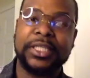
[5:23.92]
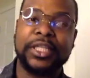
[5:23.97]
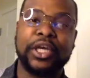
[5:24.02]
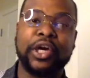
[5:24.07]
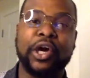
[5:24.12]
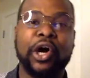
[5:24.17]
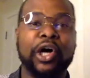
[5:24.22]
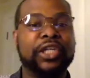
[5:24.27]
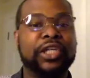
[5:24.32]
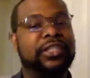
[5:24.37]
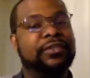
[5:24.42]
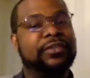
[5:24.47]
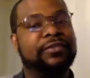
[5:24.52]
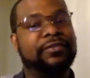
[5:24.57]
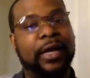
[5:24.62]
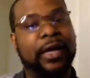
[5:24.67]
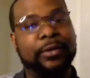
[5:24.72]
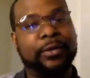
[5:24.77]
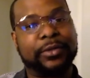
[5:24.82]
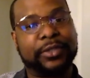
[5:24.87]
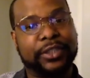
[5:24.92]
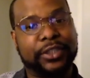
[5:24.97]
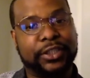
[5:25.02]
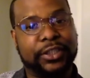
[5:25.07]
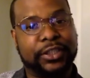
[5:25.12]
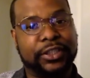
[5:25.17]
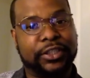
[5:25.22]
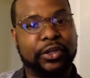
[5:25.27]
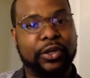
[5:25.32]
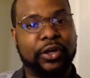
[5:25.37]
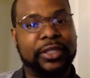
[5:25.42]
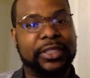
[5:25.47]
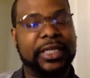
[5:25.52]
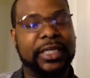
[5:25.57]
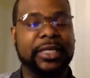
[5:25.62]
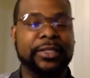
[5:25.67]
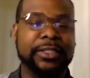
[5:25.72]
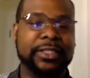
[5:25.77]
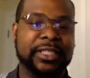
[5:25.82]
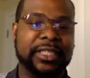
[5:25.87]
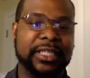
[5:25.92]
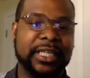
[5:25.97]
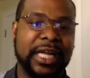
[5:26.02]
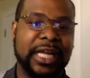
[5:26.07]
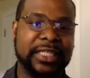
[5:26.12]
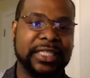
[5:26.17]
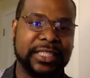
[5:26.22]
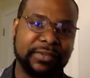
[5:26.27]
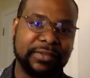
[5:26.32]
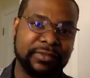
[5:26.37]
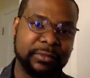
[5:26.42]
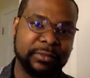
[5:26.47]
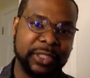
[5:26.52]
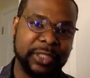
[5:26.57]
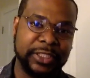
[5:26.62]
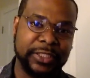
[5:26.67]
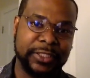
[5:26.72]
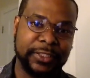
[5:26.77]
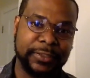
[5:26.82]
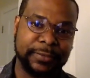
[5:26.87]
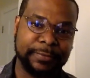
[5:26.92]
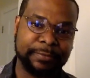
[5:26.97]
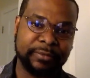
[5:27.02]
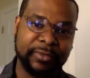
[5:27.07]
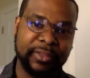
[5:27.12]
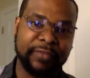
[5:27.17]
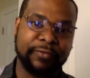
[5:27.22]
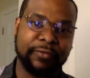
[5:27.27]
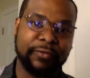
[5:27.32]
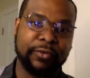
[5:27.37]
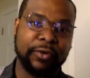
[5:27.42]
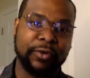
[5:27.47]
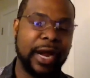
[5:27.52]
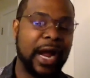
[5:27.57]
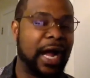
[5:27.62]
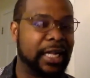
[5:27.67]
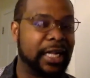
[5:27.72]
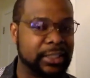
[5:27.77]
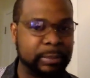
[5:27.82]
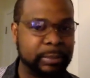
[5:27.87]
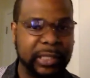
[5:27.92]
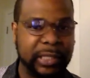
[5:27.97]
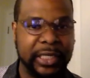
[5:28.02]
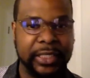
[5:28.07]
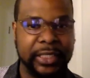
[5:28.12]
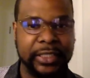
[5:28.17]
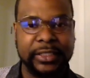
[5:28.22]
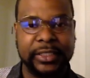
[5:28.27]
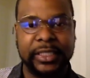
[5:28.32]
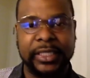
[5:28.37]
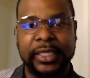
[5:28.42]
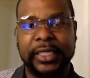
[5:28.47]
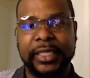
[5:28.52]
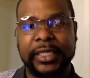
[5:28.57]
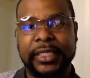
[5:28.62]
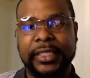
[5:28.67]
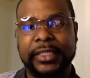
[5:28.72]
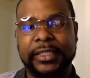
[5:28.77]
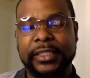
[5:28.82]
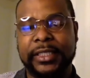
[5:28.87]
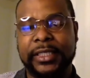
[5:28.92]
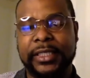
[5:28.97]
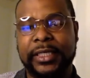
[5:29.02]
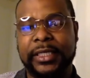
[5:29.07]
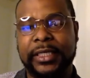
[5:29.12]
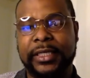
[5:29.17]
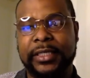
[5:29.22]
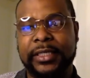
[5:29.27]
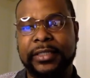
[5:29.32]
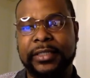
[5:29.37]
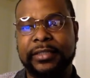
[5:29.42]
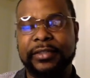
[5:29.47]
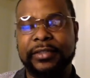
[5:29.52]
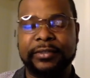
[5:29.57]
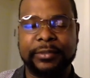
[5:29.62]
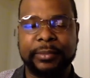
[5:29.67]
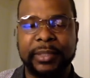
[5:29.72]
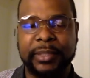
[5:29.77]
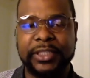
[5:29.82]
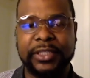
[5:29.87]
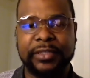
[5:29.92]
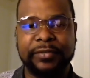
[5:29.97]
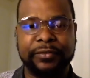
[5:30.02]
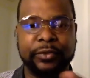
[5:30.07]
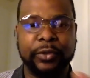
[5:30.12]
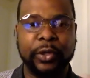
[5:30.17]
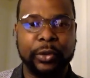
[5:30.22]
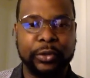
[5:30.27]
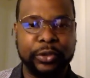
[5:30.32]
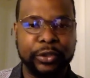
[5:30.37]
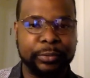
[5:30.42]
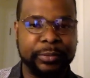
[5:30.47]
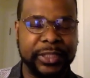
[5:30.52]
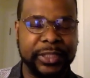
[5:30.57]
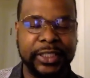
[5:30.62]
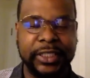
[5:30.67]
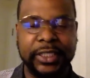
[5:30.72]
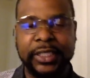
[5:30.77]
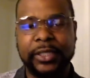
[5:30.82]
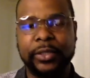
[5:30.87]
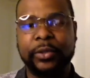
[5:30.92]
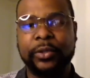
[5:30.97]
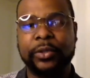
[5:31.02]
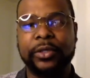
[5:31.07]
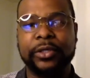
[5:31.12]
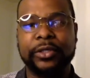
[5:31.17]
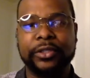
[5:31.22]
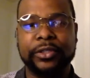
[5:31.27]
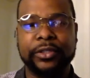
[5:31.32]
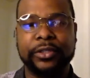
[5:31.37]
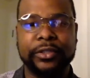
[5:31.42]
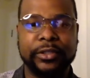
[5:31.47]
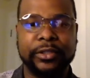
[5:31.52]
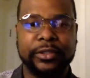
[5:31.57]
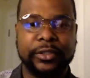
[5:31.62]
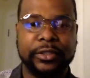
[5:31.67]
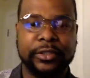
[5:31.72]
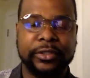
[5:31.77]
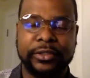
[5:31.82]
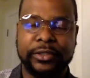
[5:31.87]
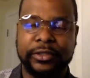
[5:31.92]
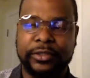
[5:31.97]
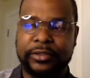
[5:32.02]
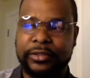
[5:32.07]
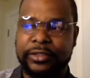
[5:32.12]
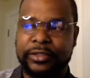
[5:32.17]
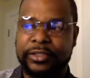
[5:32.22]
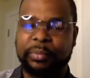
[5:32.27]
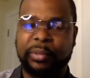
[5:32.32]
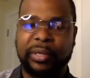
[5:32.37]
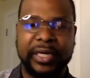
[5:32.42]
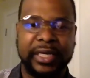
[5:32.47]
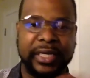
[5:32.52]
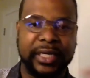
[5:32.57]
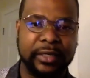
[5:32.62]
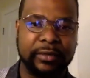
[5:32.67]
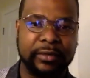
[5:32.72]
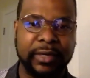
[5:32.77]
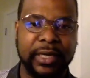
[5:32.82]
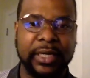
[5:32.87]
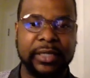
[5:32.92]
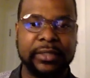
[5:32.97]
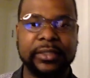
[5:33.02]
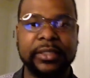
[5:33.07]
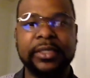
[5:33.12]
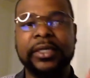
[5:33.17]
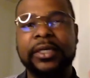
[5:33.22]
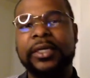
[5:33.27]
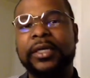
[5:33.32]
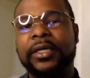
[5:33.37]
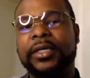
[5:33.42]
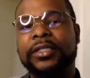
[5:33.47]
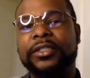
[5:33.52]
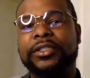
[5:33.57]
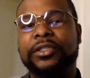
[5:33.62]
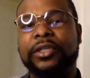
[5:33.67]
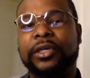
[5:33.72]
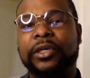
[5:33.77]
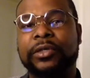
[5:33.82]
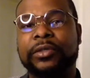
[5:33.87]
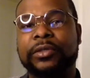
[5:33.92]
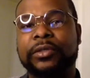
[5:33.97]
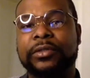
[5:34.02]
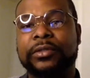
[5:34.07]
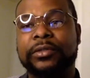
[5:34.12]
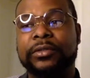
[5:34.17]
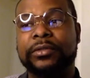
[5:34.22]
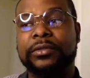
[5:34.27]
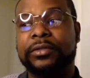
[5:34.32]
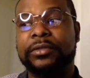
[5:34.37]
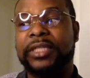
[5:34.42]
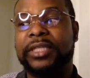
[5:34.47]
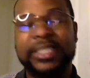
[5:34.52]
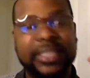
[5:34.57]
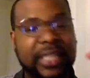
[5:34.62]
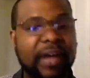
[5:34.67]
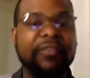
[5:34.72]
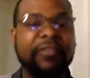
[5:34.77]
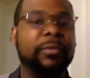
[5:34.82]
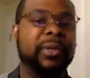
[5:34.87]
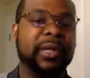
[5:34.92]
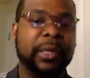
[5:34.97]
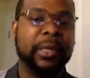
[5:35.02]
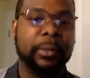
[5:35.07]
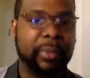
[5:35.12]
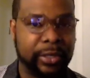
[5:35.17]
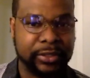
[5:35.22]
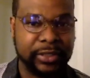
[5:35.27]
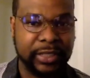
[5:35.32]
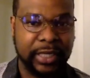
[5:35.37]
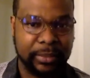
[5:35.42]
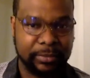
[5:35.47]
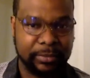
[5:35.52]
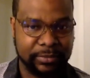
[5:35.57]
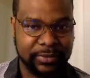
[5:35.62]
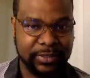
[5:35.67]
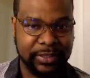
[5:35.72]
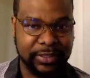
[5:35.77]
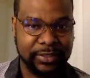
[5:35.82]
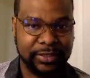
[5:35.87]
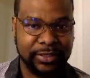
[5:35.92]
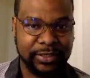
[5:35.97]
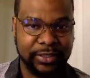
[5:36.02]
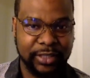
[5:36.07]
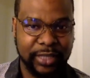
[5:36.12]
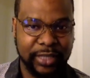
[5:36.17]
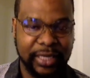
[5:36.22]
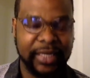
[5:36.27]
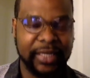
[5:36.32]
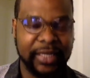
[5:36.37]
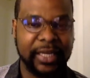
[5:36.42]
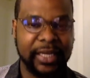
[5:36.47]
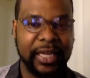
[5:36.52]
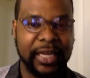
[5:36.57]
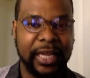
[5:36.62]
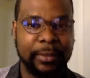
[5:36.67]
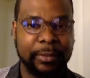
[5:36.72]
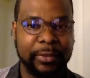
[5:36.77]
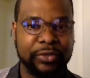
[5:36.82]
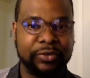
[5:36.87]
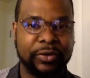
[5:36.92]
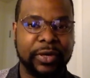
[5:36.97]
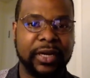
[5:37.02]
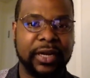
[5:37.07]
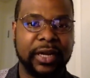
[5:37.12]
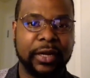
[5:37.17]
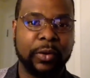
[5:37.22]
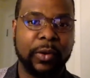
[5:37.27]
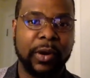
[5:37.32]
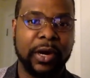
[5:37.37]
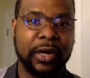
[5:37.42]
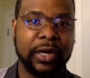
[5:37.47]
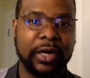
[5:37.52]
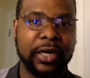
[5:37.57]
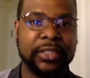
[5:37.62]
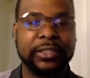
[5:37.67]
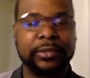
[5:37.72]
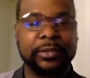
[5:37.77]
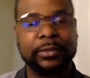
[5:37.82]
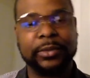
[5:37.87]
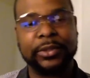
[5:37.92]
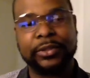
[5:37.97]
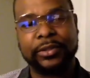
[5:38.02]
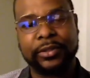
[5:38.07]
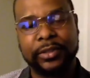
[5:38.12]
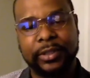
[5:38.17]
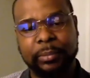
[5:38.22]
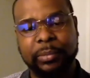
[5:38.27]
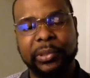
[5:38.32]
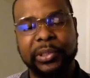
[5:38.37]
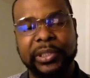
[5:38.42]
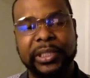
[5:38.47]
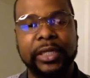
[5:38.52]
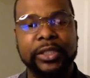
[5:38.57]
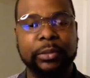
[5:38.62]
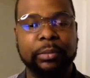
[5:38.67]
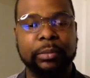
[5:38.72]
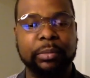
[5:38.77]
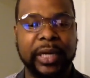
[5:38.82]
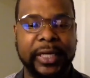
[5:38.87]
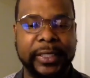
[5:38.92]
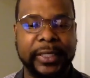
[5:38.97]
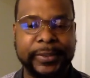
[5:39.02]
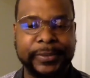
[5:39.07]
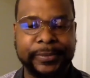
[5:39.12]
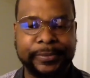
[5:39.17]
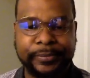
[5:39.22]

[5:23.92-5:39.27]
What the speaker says: the cost of acquisition has gone down in the last 7 months for ad spend, and especially if you own your media or you're spreading it around. So it's never been a better time to get in the game and try to acquire customers and build out your brand.